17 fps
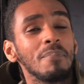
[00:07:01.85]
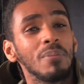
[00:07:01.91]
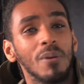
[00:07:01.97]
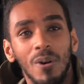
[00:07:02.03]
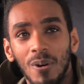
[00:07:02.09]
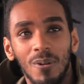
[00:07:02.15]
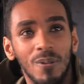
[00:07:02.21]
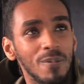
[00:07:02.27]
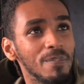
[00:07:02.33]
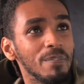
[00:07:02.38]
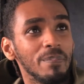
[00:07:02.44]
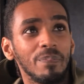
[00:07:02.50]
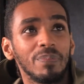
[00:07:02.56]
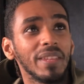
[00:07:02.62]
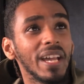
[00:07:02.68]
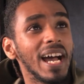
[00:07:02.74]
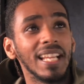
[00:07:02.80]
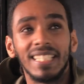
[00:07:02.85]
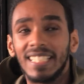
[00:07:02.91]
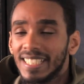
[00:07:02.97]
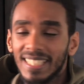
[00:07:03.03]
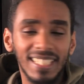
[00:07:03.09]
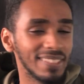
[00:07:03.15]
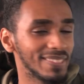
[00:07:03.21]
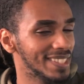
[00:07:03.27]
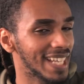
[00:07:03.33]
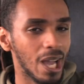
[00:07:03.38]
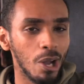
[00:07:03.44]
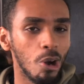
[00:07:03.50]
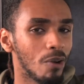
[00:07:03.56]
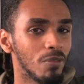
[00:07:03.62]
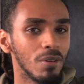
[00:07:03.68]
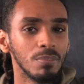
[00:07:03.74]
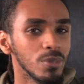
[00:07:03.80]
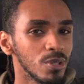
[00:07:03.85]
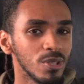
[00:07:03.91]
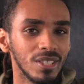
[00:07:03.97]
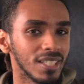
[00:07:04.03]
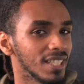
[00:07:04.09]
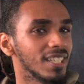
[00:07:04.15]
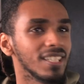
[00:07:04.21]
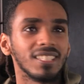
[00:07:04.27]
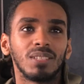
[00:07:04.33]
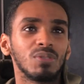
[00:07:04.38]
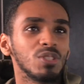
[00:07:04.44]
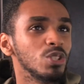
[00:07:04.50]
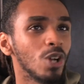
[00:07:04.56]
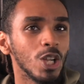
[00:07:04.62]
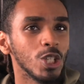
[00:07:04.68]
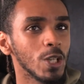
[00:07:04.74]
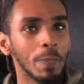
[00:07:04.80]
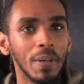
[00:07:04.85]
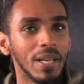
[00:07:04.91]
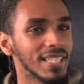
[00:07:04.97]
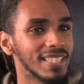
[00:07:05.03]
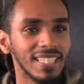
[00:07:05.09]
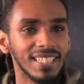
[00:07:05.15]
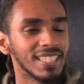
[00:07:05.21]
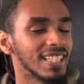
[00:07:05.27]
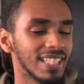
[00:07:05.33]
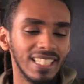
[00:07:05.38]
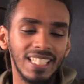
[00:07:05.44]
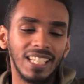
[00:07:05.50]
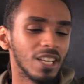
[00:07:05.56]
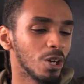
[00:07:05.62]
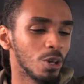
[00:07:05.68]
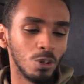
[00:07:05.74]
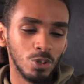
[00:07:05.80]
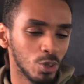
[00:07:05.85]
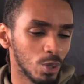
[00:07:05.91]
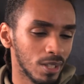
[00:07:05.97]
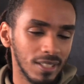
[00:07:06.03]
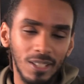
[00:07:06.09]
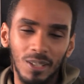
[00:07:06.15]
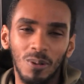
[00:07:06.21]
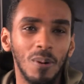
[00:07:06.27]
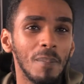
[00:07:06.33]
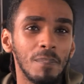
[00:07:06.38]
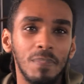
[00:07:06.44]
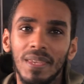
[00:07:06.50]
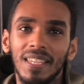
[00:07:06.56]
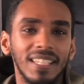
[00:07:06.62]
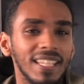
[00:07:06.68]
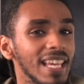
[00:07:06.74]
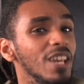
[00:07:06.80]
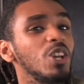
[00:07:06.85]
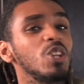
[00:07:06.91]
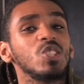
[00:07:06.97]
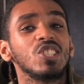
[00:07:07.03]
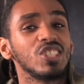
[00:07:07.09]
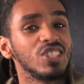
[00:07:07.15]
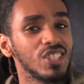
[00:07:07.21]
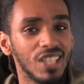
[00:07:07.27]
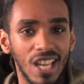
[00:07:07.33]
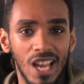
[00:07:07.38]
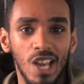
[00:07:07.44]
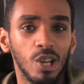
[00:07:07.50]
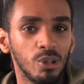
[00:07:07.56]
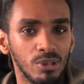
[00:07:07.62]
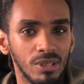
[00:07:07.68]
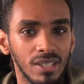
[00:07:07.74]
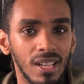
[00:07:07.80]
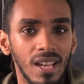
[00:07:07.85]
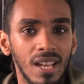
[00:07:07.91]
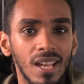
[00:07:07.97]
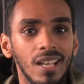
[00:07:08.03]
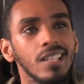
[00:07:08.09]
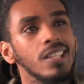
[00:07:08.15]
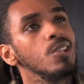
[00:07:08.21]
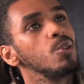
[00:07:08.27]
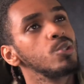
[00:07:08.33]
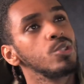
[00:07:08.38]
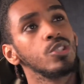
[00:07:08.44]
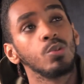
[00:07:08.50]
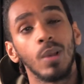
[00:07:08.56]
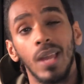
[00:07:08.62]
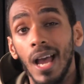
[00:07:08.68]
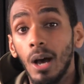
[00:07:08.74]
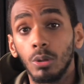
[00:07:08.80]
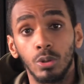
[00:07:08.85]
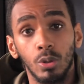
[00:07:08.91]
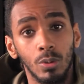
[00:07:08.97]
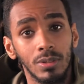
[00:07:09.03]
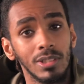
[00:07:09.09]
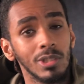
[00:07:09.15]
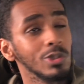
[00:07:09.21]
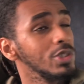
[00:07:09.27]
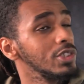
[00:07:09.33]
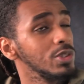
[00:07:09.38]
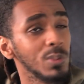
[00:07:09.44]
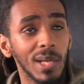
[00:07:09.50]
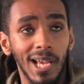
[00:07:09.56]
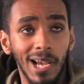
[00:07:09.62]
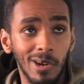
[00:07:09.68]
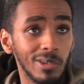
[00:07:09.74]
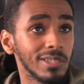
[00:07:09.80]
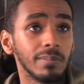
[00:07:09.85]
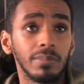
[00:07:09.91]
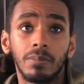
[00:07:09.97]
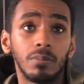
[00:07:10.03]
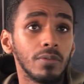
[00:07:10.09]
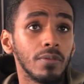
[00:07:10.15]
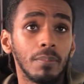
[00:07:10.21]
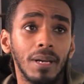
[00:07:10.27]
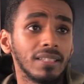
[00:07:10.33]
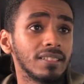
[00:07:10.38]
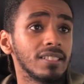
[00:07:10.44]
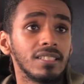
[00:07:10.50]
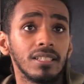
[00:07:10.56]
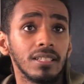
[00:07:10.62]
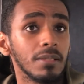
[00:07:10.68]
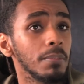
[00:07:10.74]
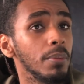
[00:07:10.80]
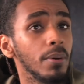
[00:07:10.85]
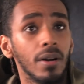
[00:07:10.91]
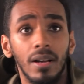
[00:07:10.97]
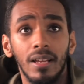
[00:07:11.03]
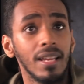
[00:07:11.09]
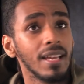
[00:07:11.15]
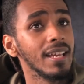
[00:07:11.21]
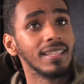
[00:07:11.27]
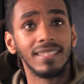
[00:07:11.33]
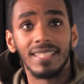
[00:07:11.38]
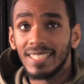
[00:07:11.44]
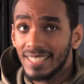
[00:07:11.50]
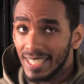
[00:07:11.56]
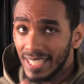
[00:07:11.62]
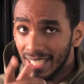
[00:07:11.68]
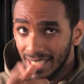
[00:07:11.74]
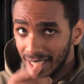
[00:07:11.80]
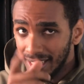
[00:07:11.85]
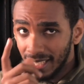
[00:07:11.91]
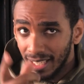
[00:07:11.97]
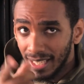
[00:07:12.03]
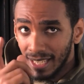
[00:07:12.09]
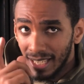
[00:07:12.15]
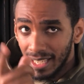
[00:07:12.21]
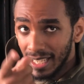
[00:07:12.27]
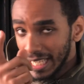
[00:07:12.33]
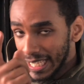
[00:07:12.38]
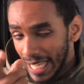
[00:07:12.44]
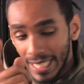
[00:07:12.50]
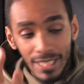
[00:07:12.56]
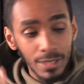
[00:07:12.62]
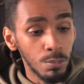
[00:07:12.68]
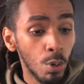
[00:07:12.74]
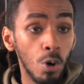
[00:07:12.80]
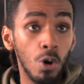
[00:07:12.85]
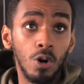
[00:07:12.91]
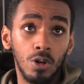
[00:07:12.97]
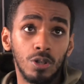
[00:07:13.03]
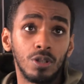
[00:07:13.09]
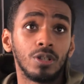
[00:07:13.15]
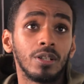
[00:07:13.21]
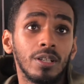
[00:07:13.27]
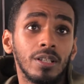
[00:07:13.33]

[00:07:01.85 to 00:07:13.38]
bro, I need to see this guy got other music, because if he's not dropping consistently, he can go join Neil and be in the inconsistent category. Neil's on his way out, though. He's been moving mad this year, but this here, I need more.